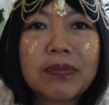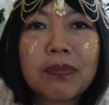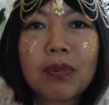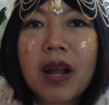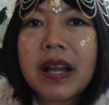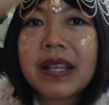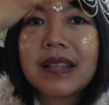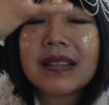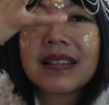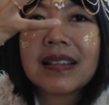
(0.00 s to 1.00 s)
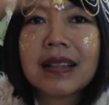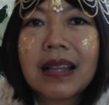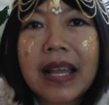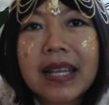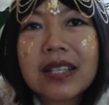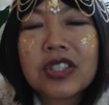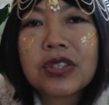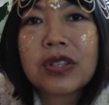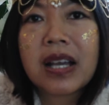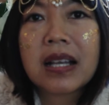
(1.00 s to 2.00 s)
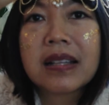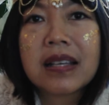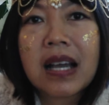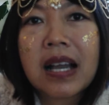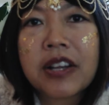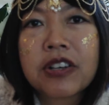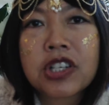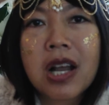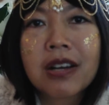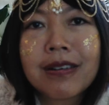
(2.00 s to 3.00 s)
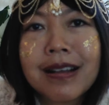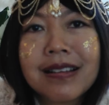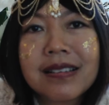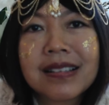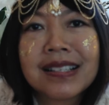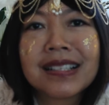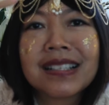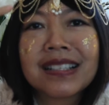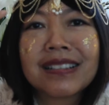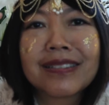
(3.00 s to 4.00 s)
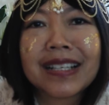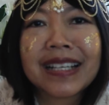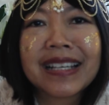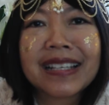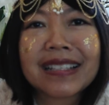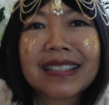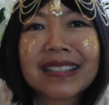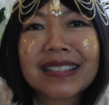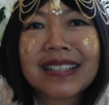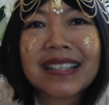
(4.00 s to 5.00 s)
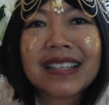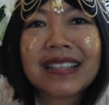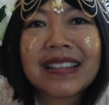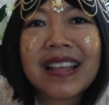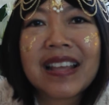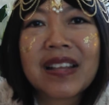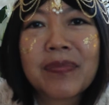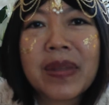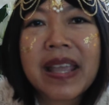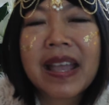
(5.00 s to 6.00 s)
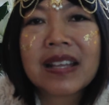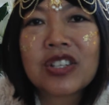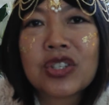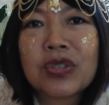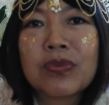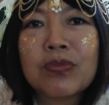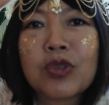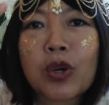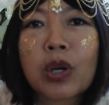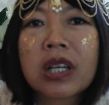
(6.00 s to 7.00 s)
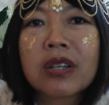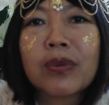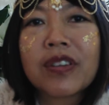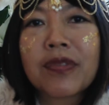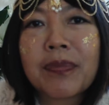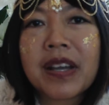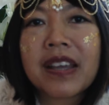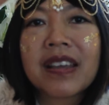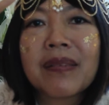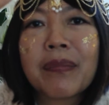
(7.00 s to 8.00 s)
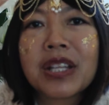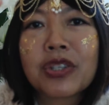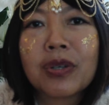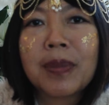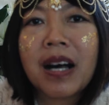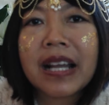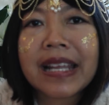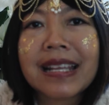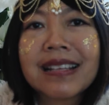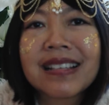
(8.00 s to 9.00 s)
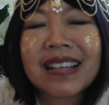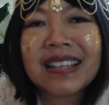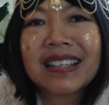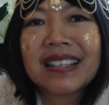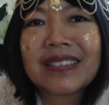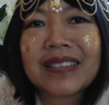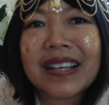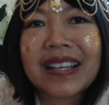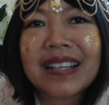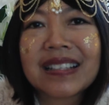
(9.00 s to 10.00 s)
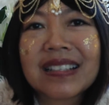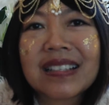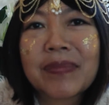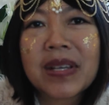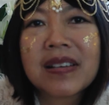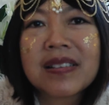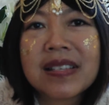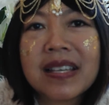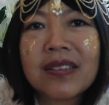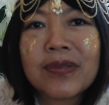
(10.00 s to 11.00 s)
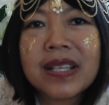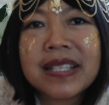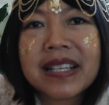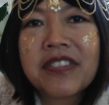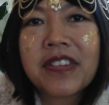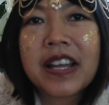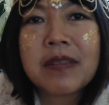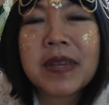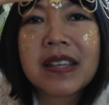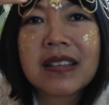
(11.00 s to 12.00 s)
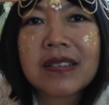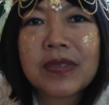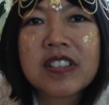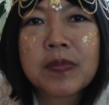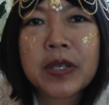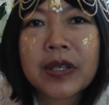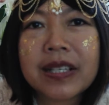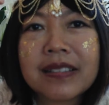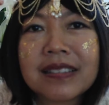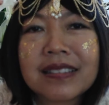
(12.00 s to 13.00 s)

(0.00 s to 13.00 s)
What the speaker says: brought in the light into the higher chakra, right? And then began to work with my mental body, right? because it re-identified me with spirit